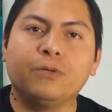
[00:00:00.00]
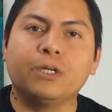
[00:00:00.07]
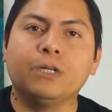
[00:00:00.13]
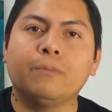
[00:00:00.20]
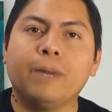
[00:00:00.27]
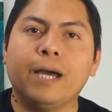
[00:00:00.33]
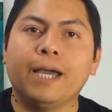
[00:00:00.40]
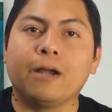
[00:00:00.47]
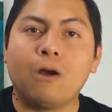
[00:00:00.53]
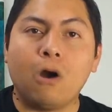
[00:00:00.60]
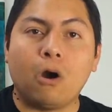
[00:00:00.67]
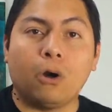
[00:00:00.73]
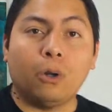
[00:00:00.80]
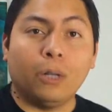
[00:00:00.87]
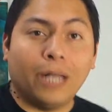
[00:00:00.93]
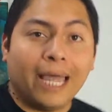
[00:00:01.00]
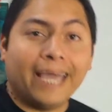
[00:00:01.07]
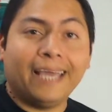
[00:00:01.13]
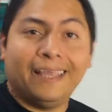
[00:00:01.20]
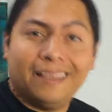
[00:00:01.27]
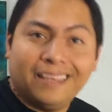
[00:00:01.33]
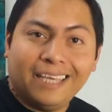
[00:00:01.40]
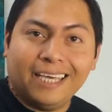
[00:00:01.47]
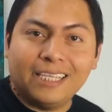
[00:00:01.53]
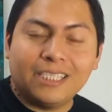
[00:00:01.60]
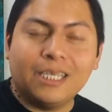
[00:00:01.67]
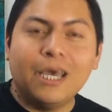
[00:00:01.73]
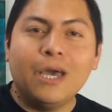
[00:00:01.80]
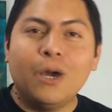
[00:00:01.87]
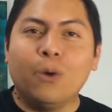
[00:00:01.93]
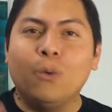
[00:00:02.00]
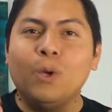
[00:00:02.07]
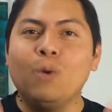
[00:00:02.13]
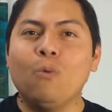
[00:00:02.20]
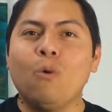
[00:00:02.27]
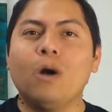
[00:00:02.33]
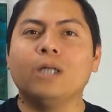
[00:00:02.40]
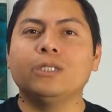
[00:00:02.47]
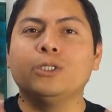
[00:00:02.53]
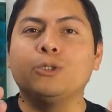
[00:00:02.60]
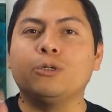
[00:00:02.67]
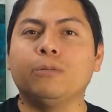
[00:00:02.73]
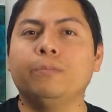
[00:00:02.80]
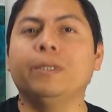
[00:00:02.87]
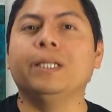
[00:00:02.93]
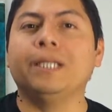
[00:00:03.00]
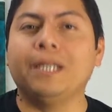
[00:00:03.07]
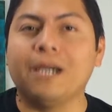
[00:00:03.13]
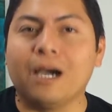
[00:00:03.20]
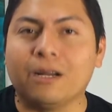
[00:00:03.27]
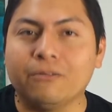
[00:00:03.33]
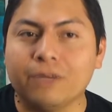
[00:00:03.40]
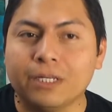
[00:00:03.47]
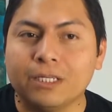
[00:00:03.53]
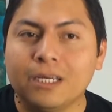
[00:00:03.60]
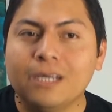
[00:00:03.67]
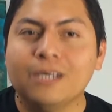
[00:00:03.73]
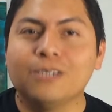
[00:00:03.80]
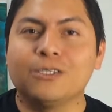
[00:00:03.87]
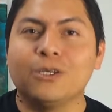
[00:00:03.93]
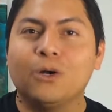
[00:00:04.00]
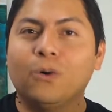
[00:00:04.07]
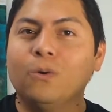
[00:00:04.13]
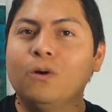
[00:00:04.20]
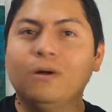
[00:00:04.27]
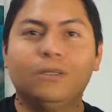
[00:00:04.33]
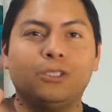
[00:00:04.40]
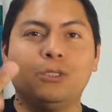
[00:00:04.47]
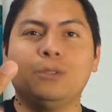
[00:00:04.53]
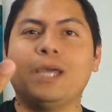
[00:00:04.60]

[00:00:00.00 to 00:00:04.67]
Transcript: we're going to buy a car like this, we want durability out of it. So, two